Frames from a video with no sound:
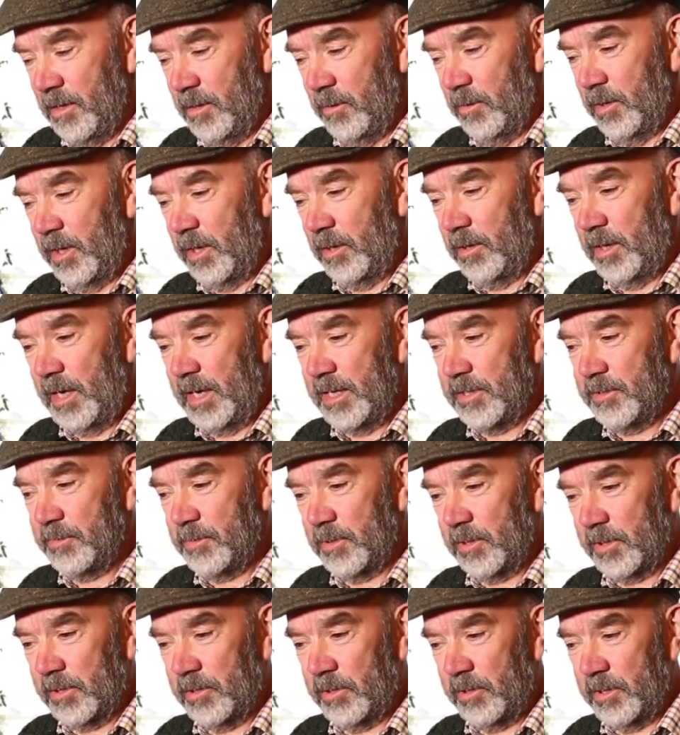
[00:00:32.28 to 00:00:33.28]
When our lads
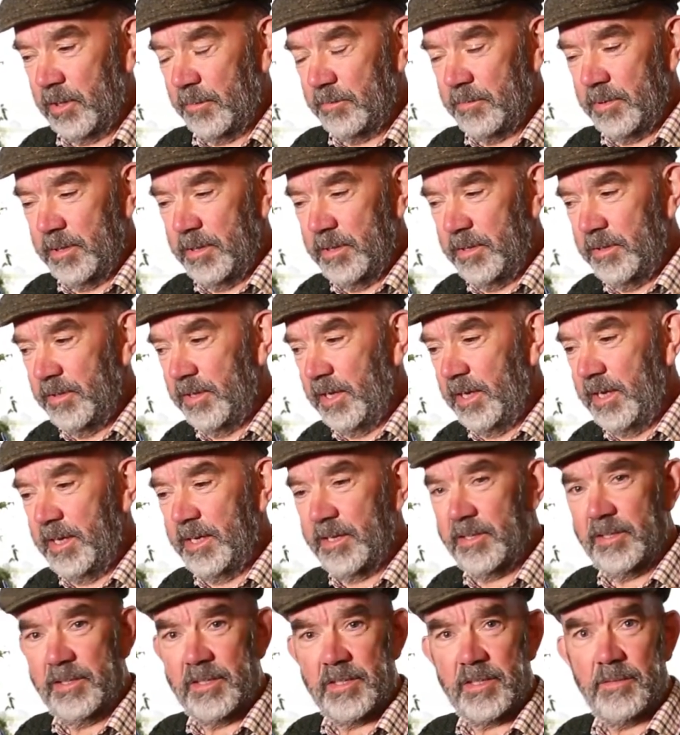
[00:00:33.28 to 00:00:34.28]
were growing up, they
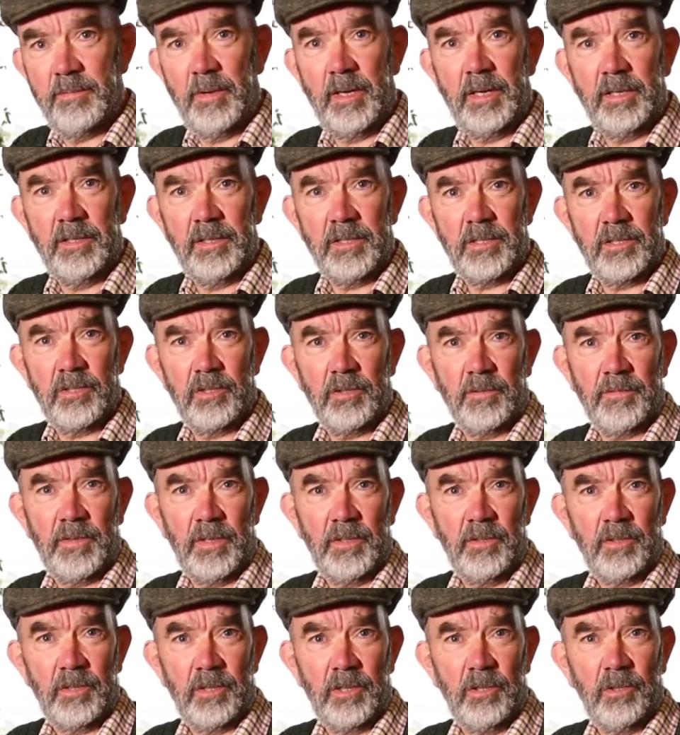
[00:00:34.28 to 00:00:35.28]
hated the smell of this stuff
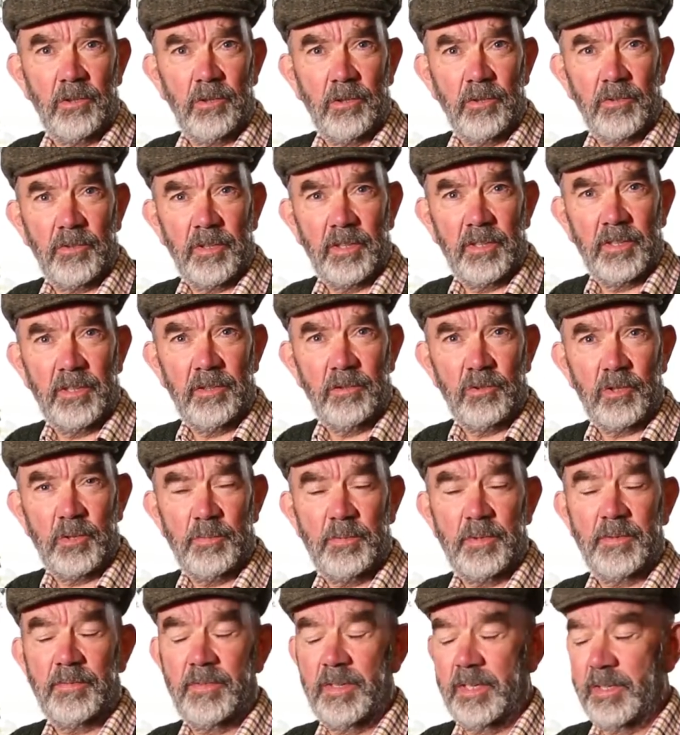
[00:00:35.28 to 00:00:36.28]
on their clothes, and they used
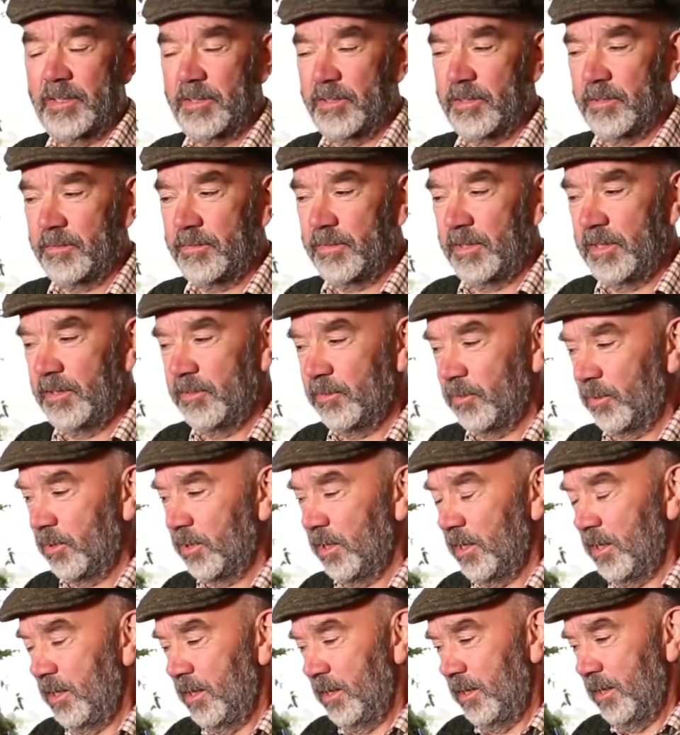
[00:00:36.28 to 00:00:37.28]
to be afraid that their friends would
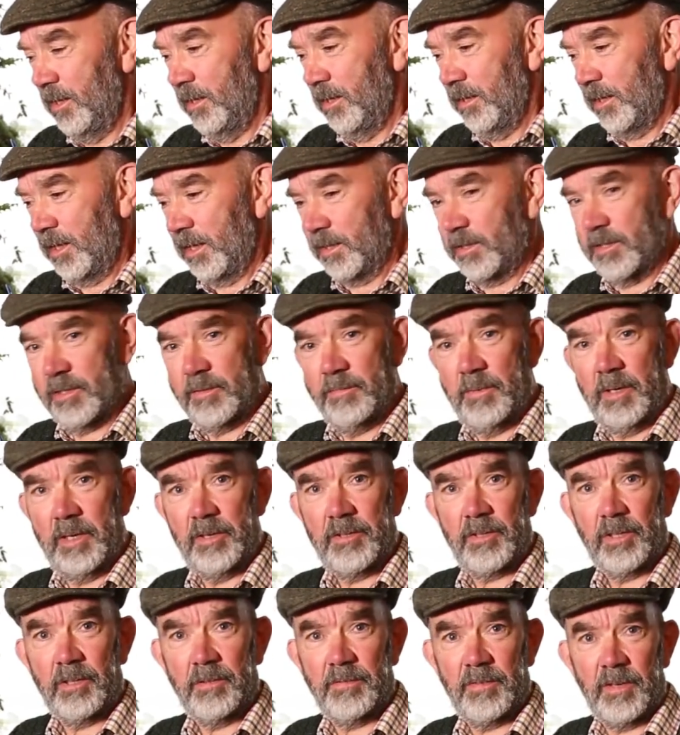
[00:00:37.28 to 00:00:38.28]
get the smell
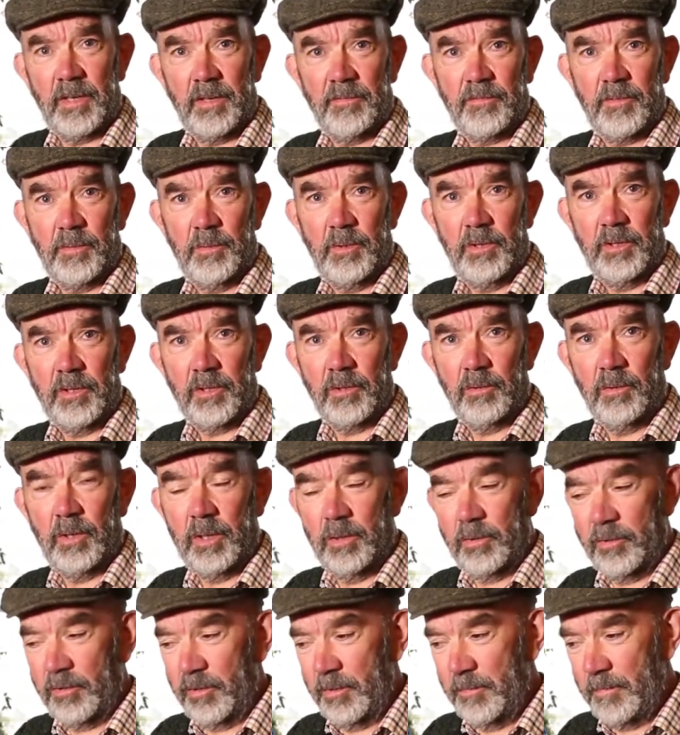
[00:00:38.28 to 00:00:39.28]
of turf off them when they
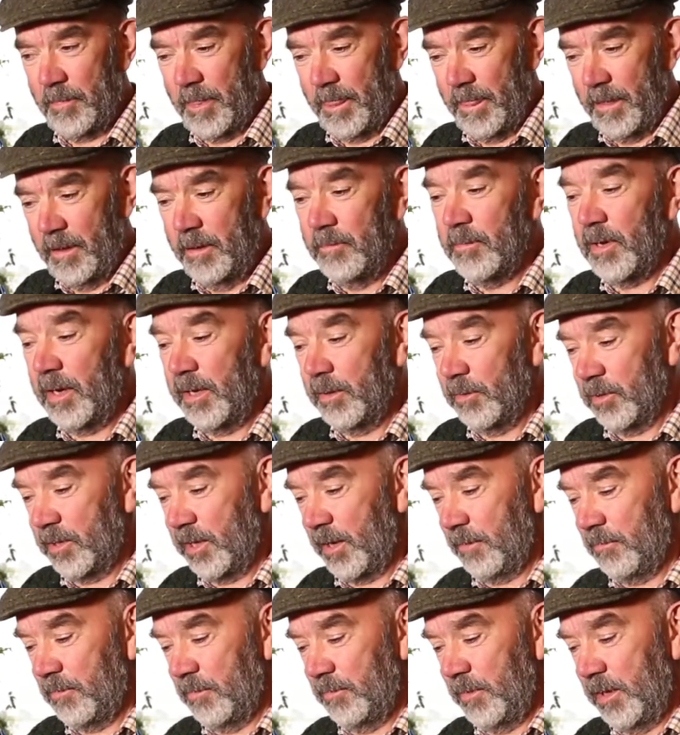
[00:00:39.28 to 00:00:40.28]
go out. Anyway, it
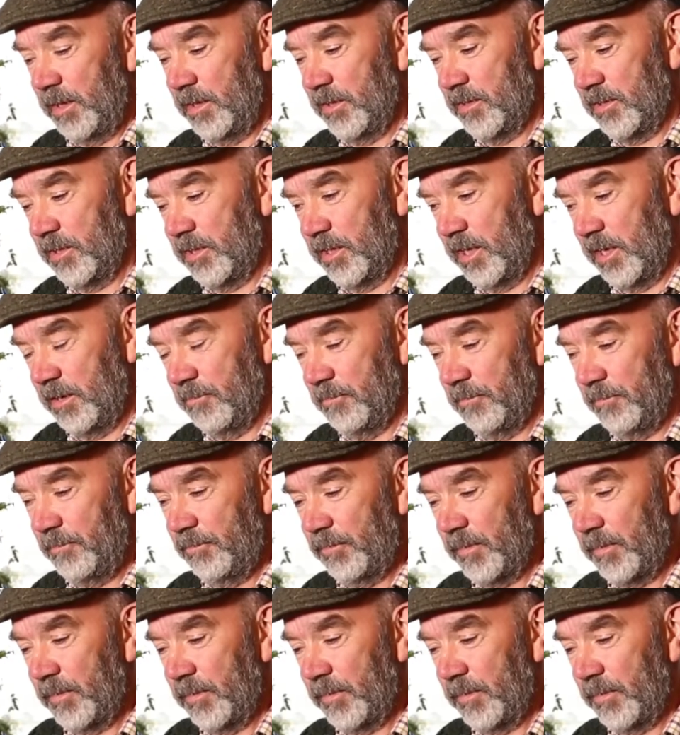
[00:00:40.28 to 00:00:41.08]
happened many's the time.